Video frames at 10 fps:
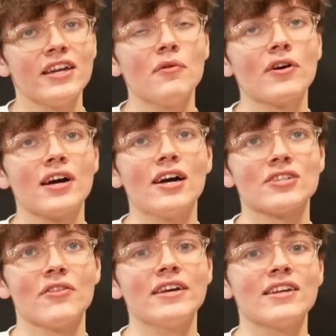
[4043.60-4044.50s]
You know what, guys?
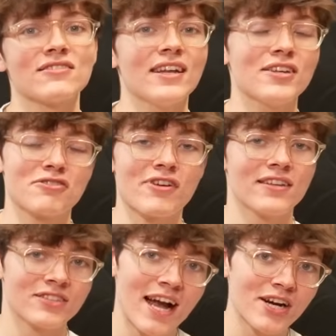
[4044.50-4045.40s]
I think it's less
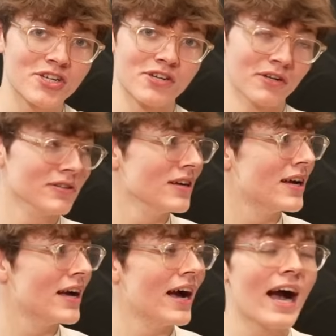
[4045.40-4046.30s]
transactional
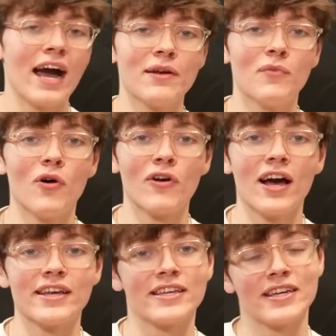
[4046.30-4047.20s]
and more
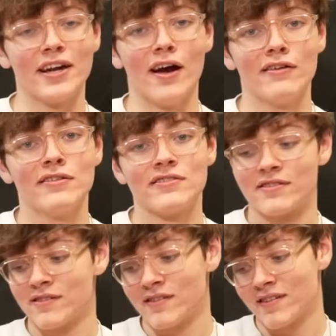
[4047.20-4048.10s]
like you know.
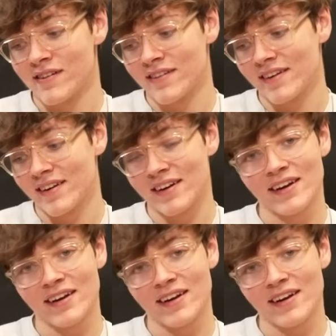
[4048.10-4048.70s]
It's more like it's fun